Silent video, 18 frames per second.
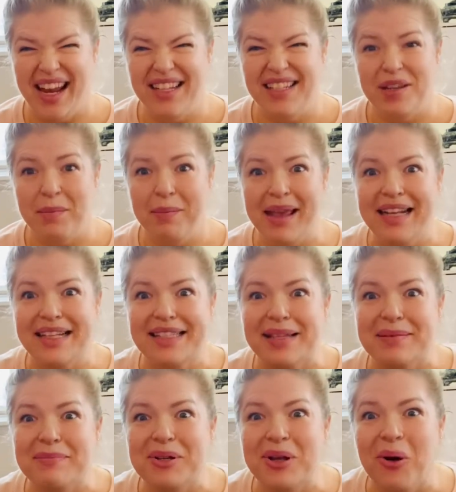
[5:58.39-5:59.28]
to make
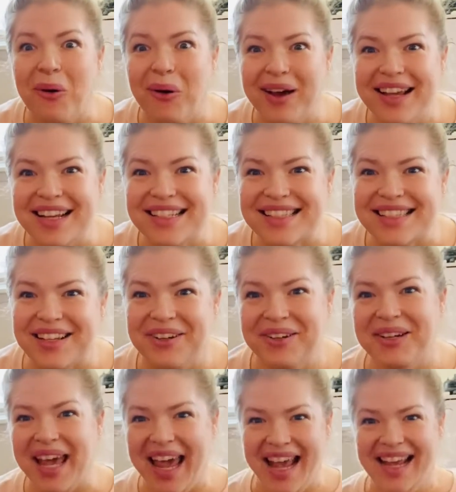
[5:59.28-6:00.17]
some noise.
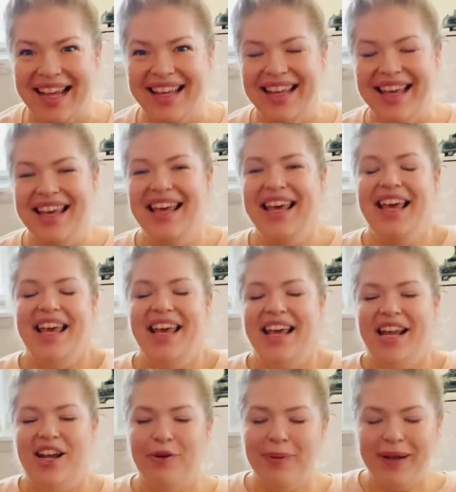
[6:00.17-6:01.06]
Okay,
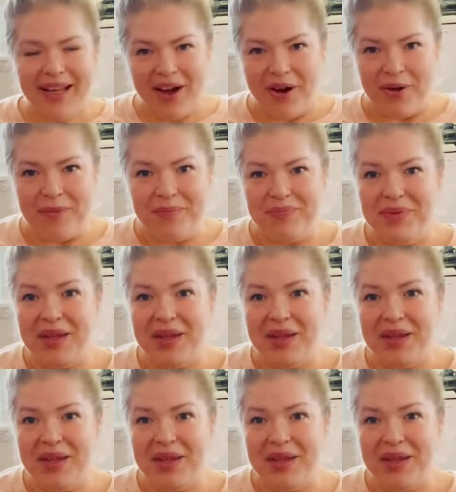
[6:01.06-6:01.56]
here we go.